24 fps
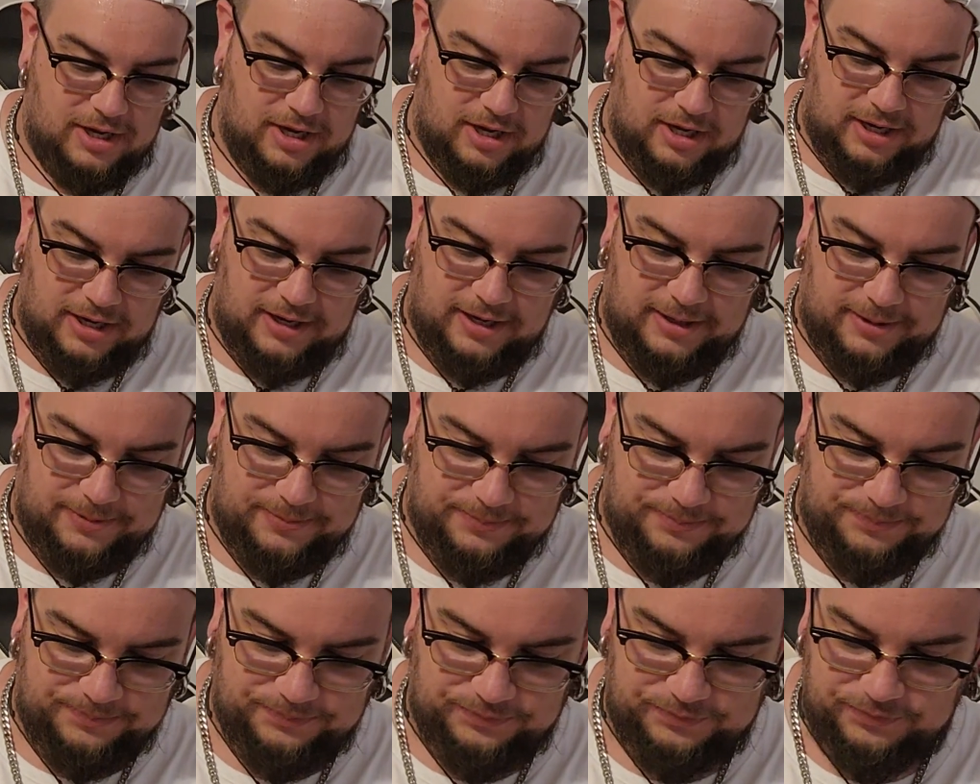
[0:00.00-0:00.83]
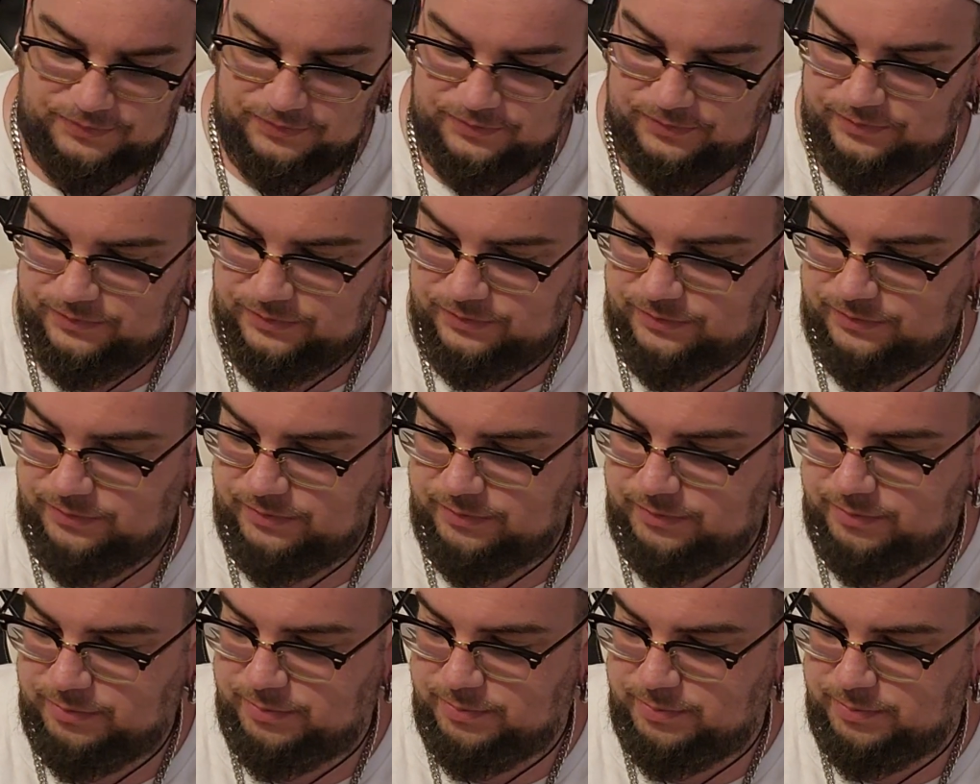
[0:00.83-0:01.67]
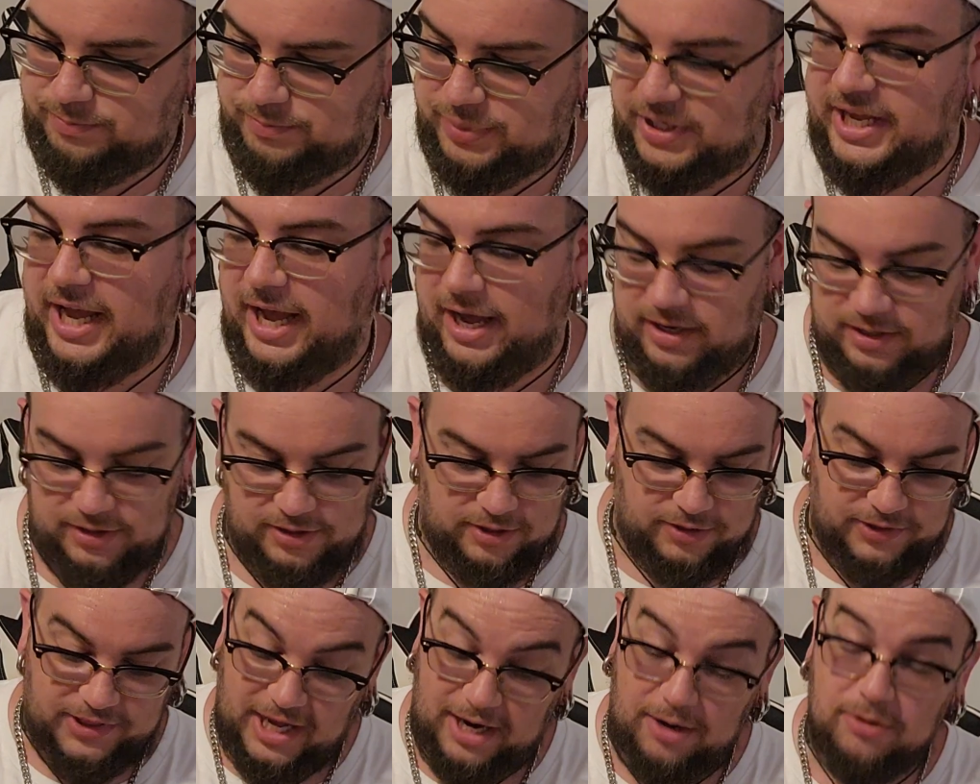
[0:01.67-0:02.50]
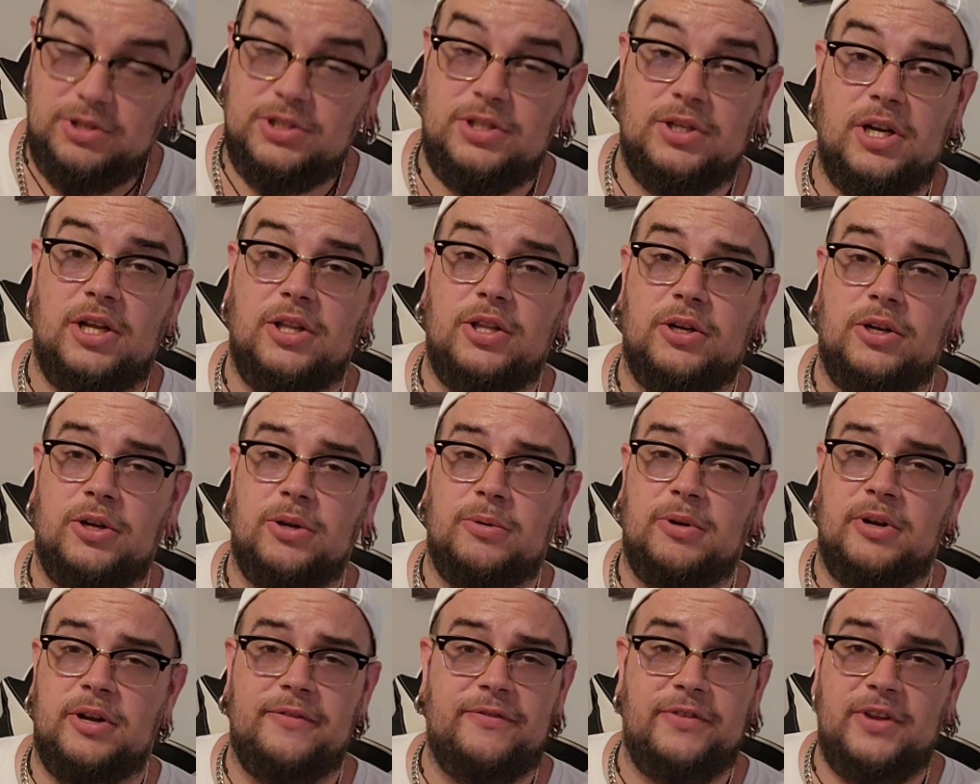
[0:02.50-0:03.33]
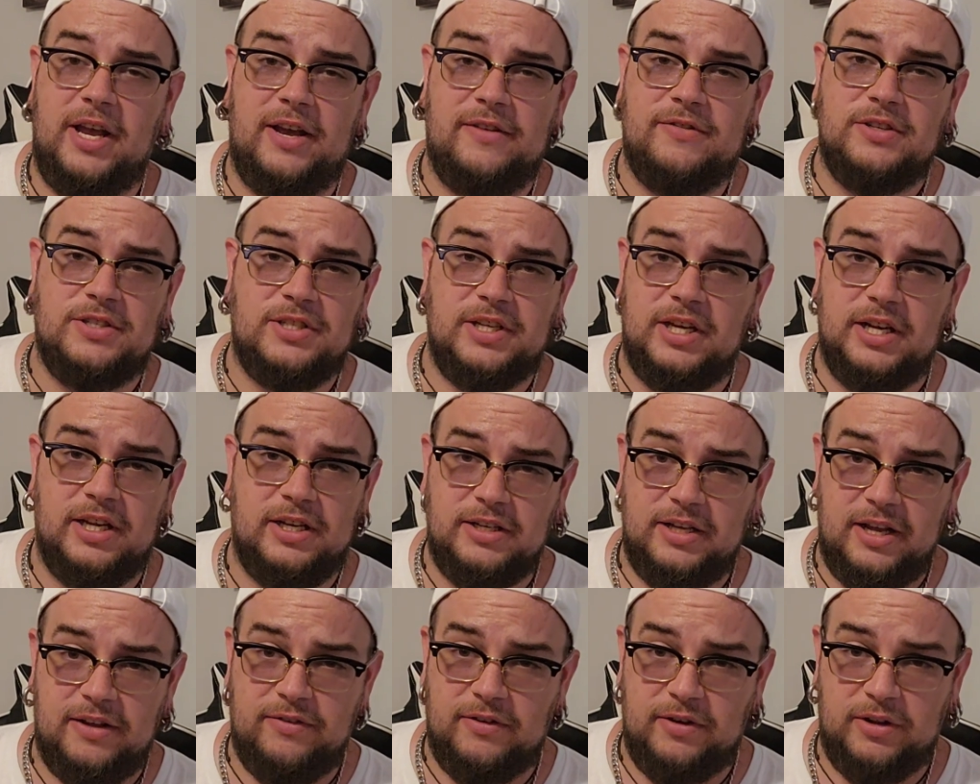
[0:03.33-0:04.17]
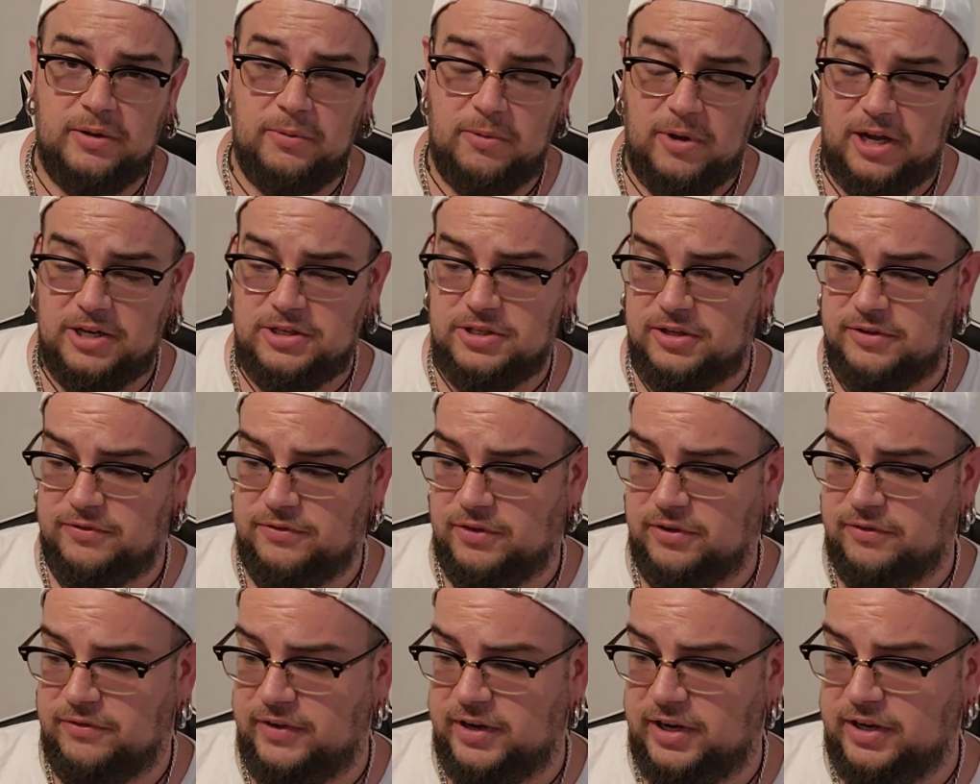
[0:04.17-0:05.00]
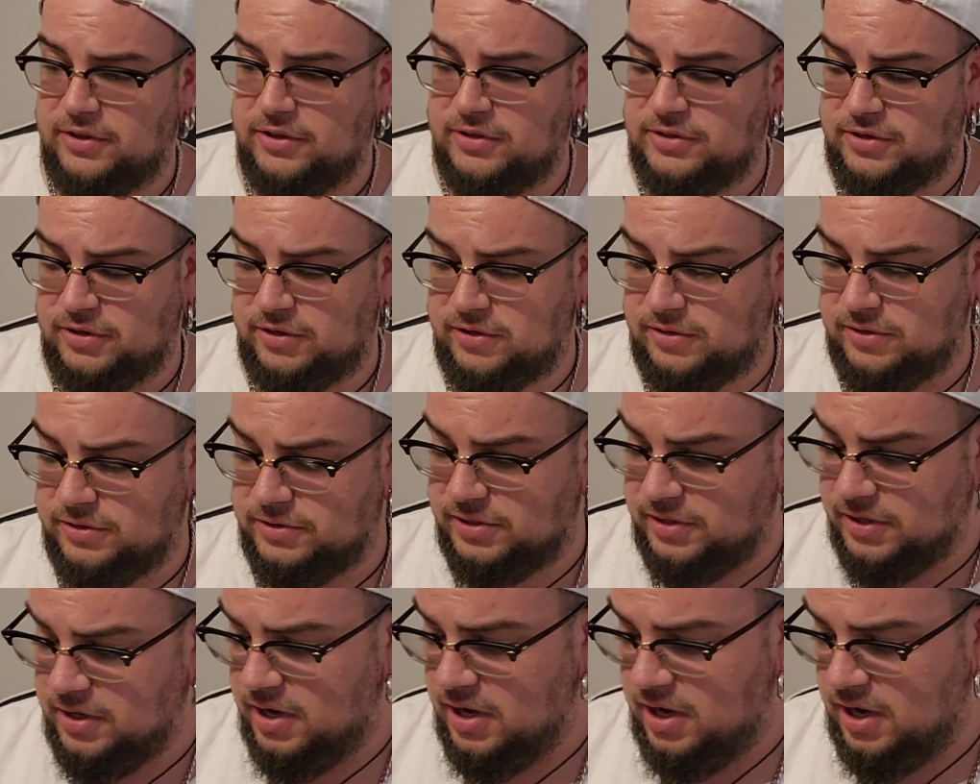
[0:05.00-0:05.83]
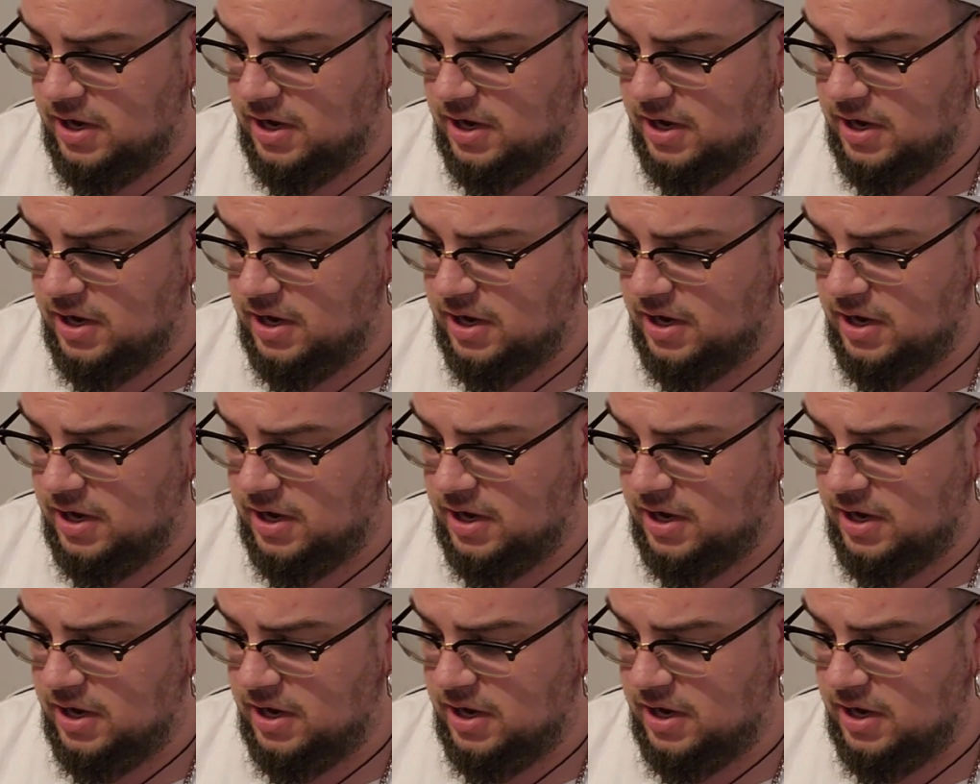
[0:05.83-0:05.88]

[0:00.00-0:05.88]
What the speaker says: But yeah, no, that was another good one. If you haven't seen it, definitely watch it if you're a fan of the Turtles.